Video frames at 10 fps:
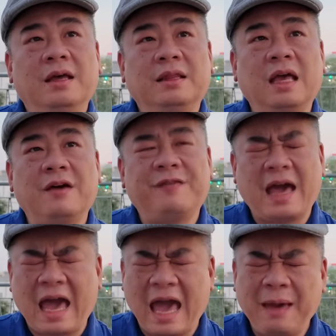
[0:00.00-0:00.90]
They have
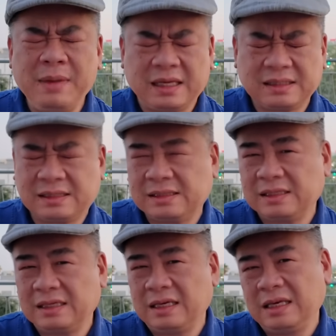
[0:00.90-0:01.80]
hammocks
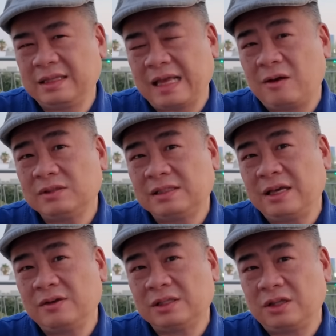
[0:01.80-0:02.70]

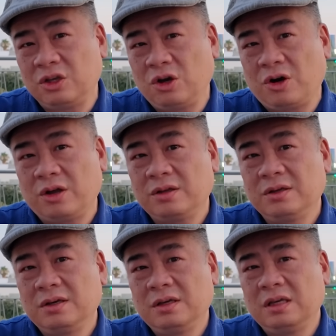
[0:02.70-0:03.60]
downstairs in the yard
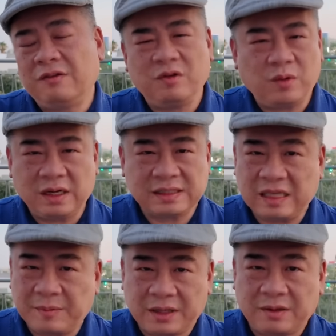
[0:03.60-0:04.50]
if you want to
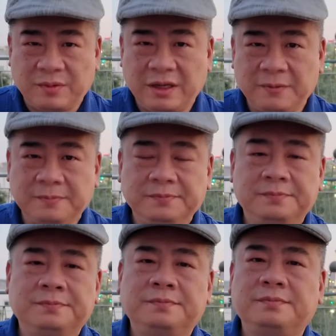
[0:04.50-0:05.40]
sleep in it, right?
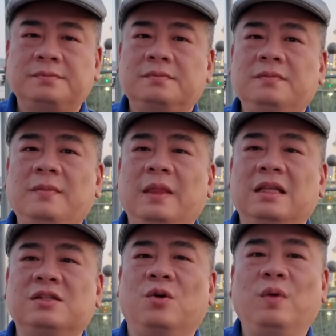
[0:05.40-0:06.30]

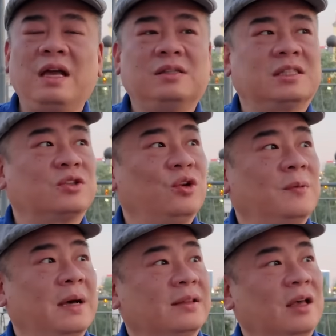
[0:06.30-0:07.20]
So what else is good
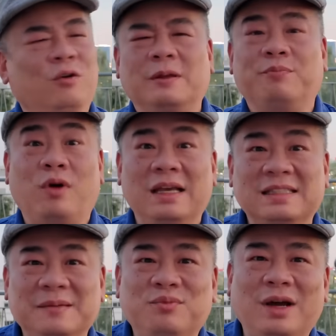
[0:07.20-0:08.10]
about it? Oh, the
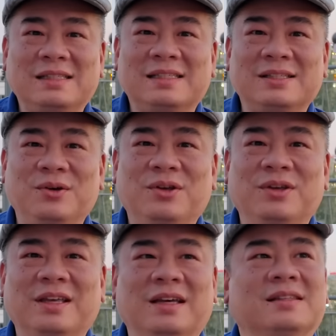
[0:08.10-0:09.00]
price. The price is so
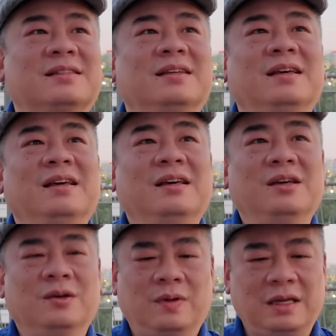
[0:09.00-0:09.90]
good, guys.
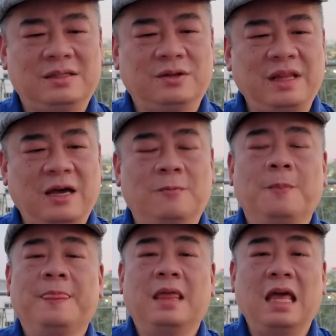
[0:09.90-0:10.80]
Right, so now,
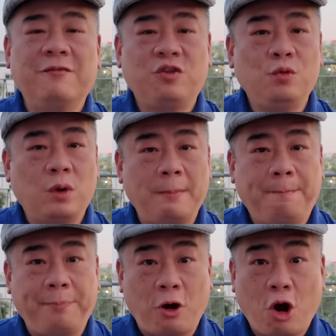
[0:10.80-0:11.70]
if you want
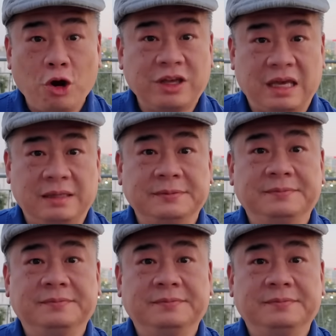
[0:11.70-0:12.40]
parking,